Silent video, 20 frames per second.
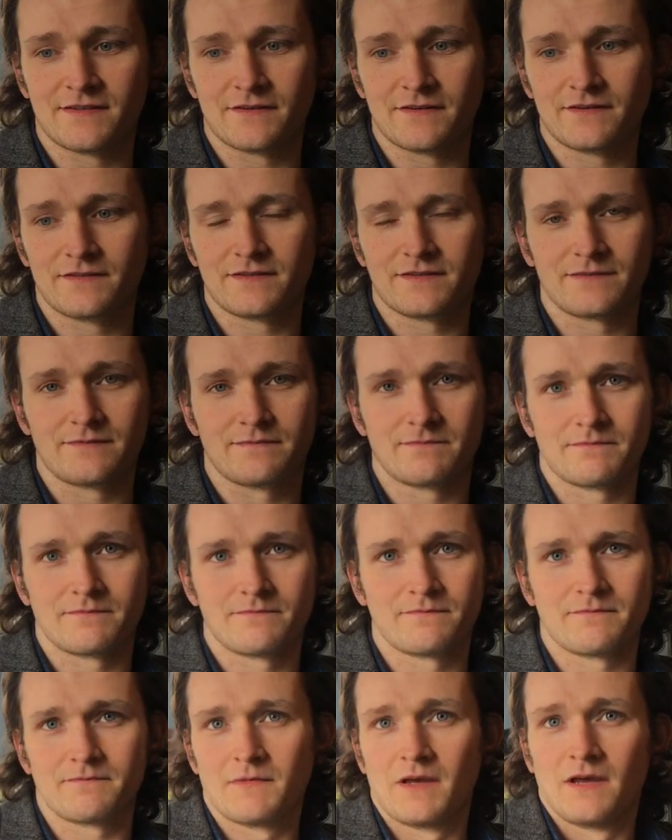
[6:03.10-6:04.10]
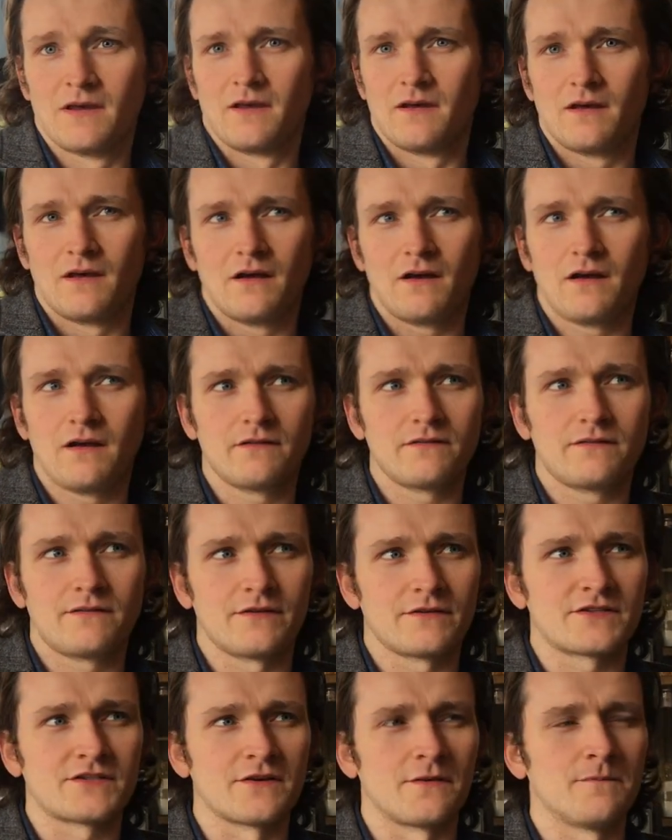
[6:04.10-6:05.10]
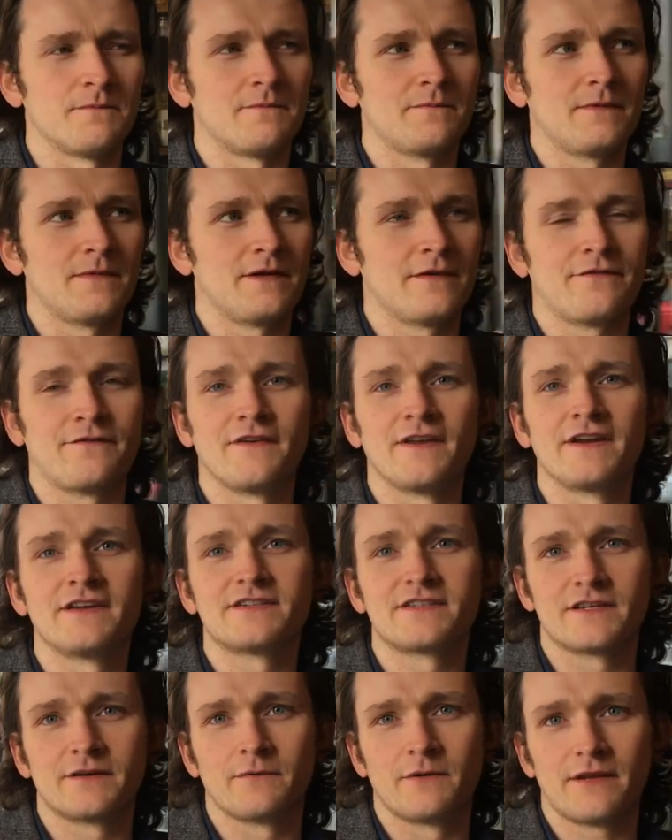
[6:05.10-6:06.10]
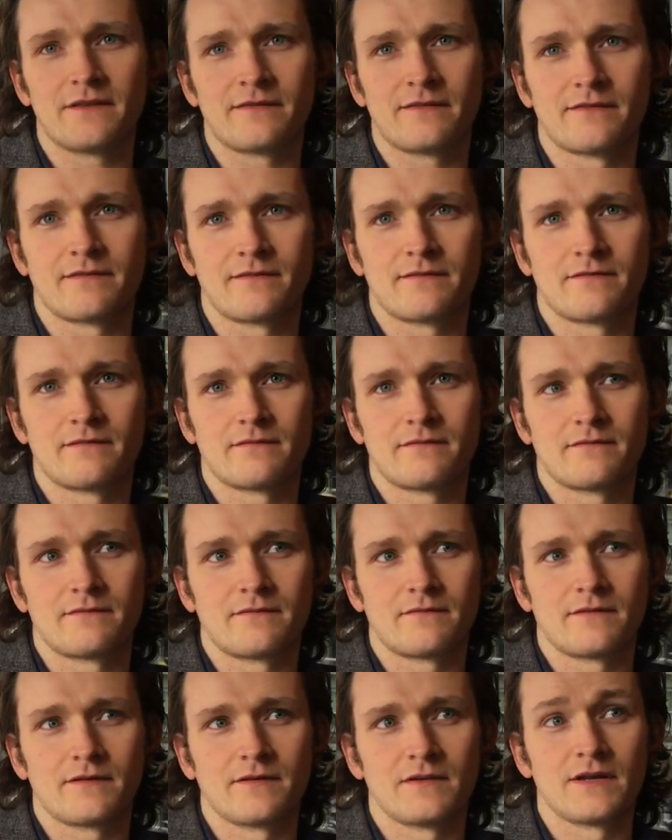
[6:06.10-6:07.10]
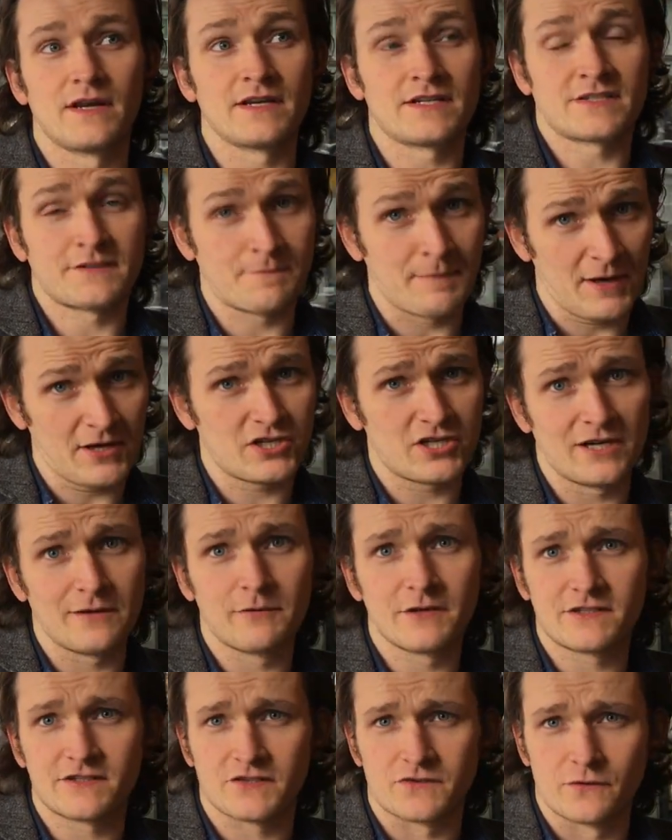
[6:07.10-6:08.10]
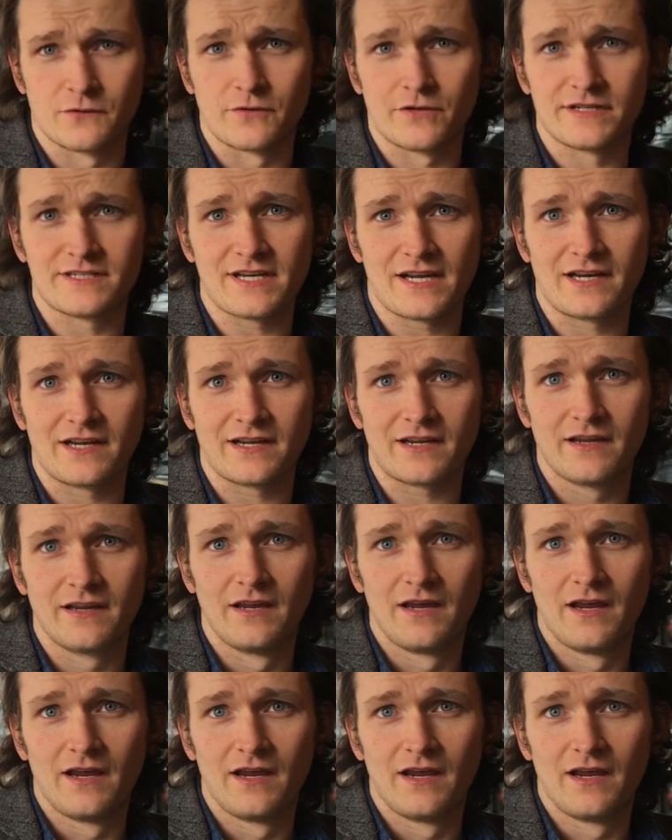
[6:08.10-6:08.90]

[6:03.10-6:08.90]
there's some affinity with, especially with storytelling,